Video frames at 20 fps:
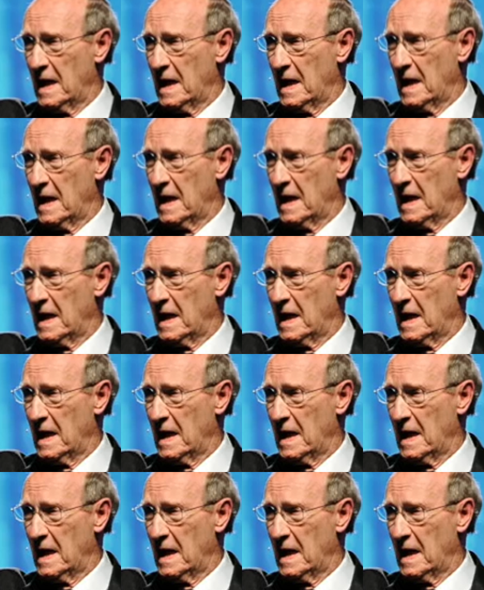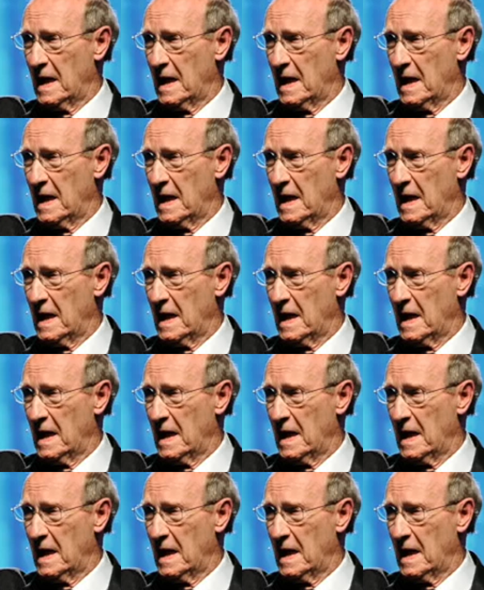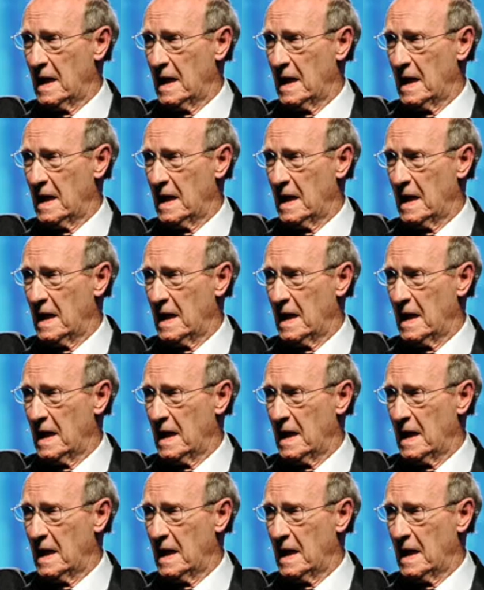(silence)